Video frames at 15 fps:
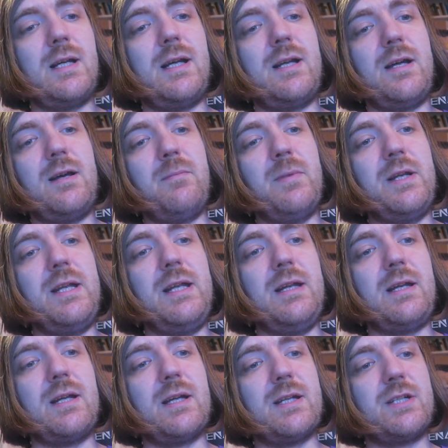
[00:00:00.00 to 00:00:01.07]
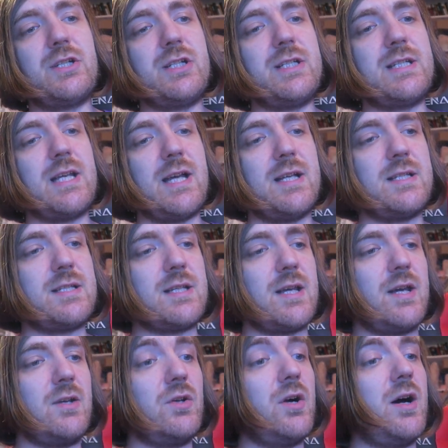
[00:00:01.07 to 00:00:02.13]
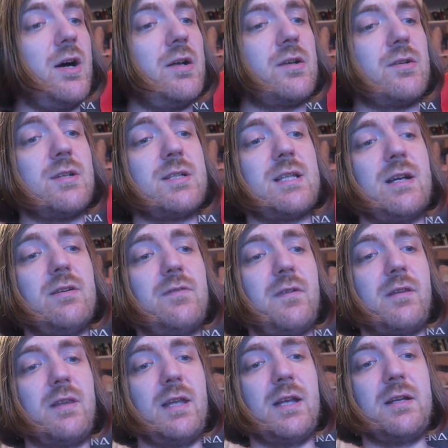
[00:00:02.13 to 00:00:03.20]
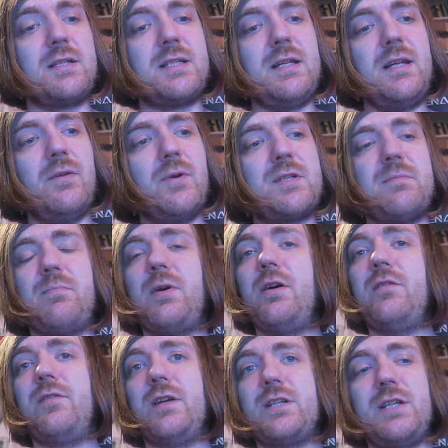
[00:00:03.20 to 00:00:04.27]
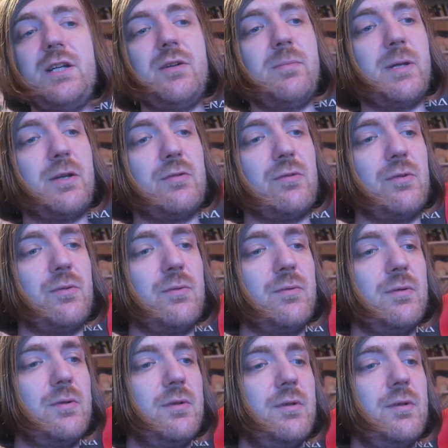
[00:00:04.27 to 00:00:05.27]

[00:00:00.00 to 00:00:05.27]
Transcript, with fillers: And uh, Monique, she says, uh, you're hard on yourself, I think. Celia wasn't perfect, she could be cruel.